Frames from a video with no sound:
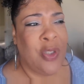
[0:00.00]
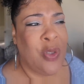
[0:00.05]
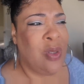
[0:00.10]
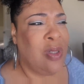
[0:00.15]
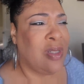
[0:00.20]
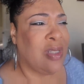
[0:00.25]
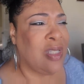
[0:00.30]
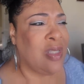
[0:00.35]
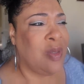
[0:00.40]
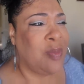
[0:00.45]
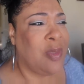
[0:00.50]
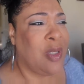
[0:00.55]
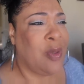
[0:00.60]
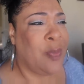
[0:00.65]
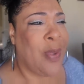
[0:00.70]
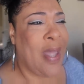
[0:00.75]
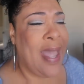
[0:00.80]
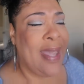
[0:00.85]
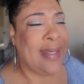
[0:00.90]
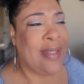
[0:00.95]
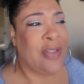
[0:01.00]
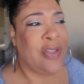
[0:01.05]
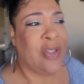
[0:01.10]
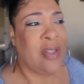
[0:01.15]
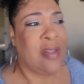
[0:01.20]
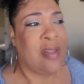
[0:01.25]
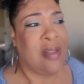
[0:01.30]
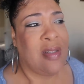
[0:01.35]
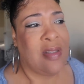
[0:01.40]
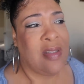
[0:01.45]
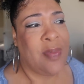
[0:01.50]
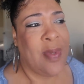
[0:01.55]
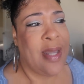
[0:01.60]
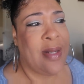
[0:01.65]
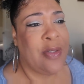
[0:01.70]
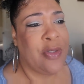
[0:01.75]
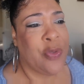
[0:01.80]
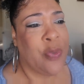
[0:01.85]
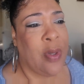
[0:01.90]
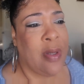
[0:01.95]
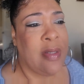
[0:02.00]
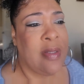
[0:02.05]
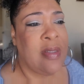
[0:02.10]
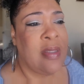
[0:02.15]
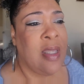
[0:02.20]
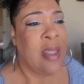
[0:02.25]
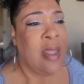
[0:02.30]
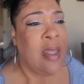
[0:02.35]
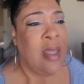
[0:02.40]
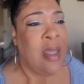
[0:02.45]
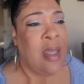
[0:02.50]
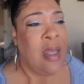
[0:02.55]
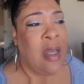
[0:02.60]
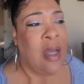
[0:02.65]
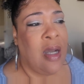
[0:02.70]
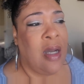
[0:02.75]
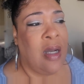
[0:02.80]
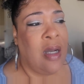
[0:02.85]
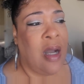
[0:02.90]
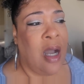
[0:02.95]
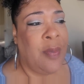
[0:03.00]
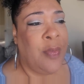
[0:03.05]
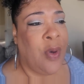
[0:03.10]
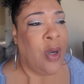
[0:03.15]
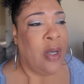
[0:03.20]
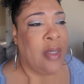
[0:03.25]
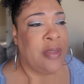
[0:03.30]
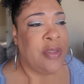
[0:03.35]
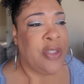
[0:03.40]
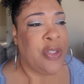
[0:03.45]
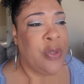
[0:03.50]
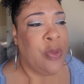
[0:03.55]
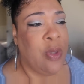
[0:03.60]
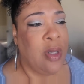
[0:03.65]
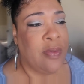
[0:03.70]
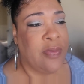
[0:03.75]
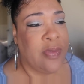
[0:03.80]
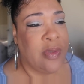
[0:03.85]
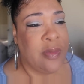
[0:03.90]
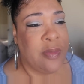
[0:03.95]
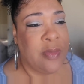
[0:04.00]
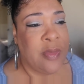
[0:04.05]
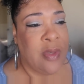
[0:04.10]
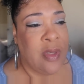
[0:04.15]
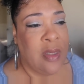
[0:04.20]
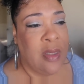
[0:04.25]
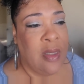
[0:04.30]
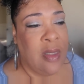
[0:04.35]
two little, similar little packages of Spanish rice. Uh, I bought two of them.